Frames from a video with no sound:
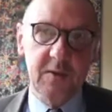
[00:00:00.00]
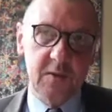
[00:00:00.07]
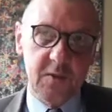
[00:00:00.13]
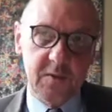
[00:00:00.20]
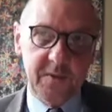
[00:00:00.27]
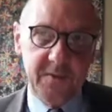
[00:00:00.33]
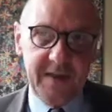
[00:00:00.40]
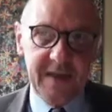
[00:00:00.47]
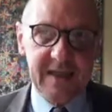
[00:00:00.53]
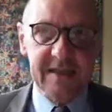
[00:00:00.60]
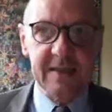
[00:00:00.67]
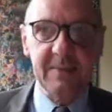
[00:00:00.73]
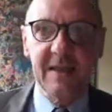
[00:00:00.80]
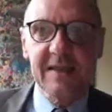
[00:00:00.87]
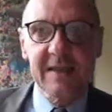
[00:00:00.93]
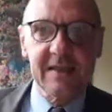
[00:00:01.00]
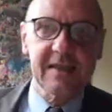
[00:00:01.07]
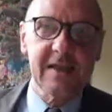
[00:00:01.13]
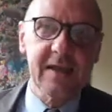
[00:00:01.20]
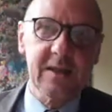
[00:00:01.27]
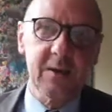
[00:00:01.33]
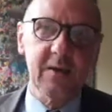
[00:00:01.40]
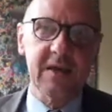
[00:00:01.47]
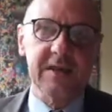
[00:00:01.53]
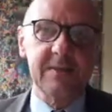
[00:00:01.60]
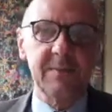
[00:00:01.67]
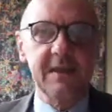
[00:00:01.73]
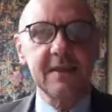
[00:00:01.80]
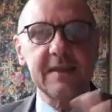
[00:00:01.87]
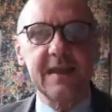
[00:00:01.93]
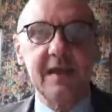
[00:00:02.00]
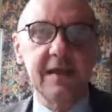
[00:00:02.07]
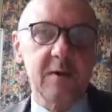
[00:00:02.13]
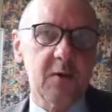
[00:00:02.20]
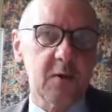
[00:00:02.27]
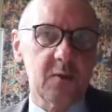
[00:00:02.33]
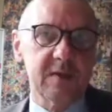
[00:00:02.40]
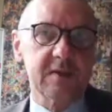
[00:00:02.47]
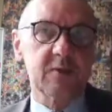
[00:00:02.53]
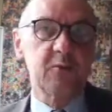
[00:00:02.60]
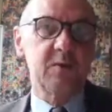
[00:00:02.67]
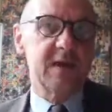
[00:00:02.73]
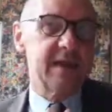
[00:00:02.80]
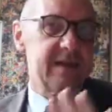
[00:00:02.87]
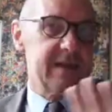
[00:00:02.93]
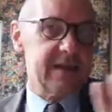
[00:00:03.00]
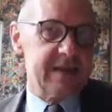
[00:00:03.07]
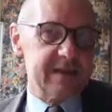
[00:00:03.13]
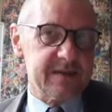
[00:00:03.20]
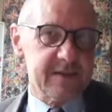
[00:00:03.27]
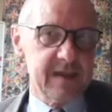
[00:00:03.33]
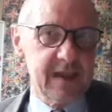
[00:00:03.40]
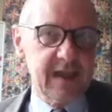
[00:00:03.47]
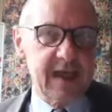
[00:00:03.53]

the fear aspect and the anger aspect the anger was created as